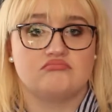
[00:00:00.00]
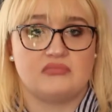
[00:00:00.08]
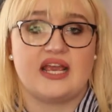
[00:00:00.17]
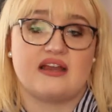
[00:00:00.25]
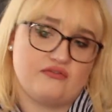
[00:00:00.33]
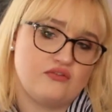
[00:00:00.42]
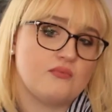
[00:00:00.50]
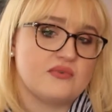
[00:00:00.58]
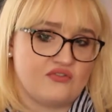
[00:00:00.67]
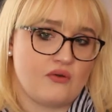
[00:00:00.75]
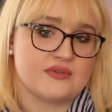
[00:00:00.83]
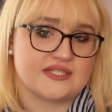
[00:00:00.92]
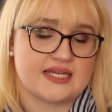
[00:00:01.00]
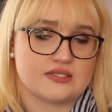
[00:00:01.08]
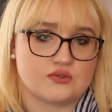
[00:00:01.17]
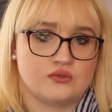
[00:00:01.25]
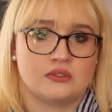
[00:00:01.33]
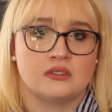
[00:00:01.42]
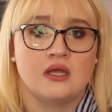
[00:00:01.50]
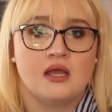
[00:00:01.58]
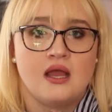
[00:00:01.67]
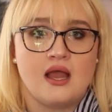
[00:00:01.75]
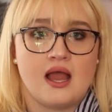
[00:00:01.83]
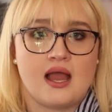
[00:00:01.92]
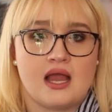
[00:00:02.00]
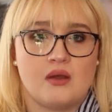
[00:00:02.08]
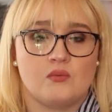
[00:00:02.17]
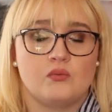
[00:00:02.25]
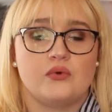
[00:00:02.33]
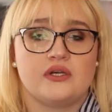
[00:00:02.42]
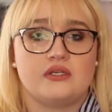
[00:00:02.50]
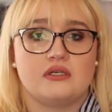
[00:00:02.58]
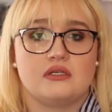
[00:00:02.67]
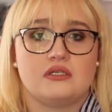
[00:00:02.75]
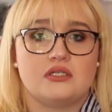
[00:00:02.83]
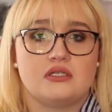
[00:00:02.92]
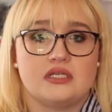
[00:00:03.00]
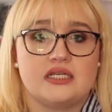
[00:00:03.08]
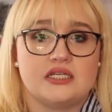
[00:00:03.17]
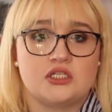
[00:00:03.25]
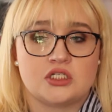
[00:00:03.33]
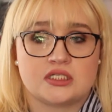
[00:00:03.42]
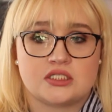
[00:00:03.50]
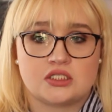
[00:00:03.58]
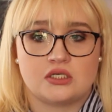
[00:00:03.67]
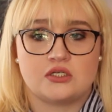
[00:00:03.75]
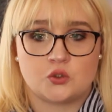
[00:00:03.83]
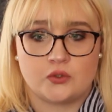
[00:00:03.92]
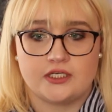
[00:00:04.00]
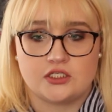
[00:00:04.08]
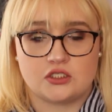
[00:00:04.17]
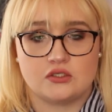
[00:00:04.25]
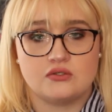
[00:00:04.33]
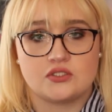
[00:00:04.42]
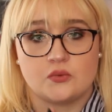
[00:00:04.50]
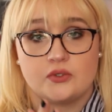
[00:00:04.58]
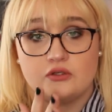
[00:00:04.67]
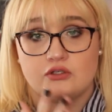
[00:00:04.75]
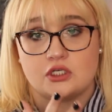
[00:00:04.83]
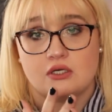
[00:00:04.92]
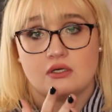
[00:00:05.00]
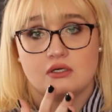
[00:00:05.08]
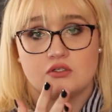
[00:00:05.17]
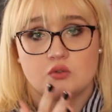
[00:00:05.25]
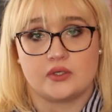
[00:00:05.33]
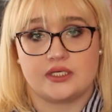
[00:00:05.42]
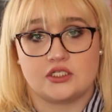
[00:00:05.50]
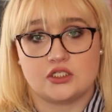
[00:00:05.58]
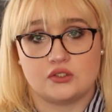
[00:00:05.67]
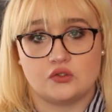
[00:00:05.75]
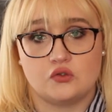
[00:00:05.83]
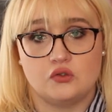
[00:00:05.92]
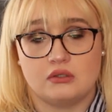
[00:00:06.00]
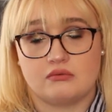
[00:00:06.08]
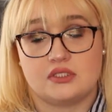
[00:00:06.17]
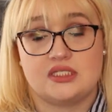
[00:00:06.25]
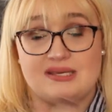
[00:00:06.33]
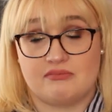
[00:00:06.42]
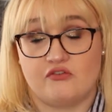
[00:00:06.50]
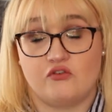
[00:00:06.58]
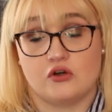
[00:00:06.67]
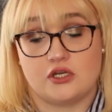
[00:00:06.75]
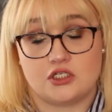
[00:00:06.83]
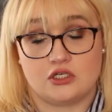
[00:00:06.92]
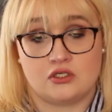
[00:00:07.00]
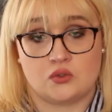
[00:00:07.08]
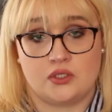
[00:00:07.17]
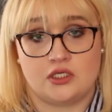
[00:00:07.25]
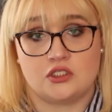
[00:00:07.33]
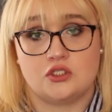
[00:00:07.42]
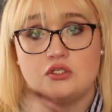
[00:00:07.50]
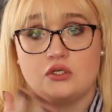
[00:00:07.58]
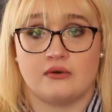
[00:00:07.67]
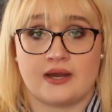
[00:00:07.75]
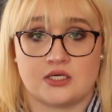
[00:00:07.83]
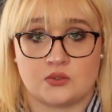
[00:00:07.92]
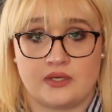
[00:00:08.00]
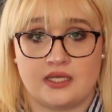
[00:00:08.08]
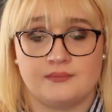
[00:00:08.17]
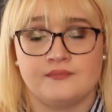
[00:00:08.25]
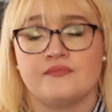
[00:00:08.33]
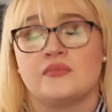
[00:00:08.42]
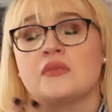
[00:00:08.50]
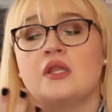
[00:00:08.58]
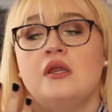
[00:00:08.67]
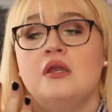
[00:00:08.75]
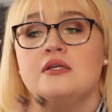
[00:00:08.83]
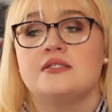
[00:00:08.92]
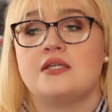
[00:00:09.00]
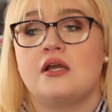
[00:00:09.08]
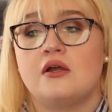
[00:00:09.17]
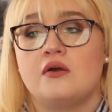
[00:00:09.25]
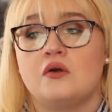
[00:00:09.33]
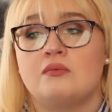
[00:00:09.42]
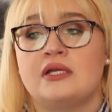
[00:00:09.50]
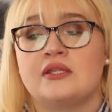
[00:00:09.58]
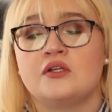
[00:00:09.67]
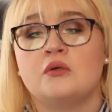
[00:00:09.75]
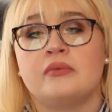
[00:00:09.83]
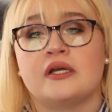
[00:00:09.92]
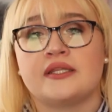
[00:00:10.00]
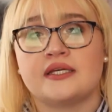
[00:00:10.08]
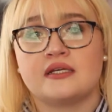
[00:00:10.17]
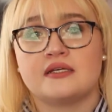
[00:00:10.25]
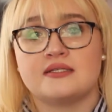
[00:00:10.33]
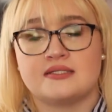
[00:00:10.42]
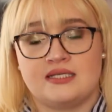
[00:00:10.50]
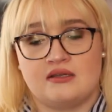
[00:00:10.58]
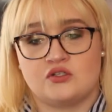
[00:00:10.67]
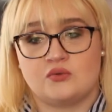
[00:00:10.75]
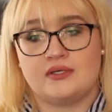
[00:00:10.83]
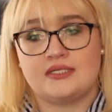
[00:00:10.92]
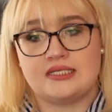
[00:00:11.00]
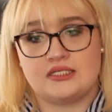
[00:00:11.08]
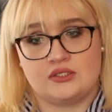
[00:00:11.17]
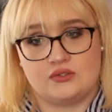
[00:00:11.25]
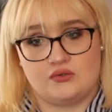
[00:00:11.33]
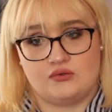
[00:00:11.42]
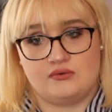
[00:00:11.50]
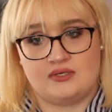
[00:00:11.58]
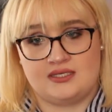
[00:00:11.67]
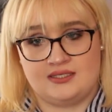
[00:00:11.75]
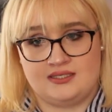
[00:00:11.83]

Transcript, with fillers: yeah, from his high school. When he just turned 22, so when you turn 22, the day before you turn 22, you graduate. So my little brother is now 22.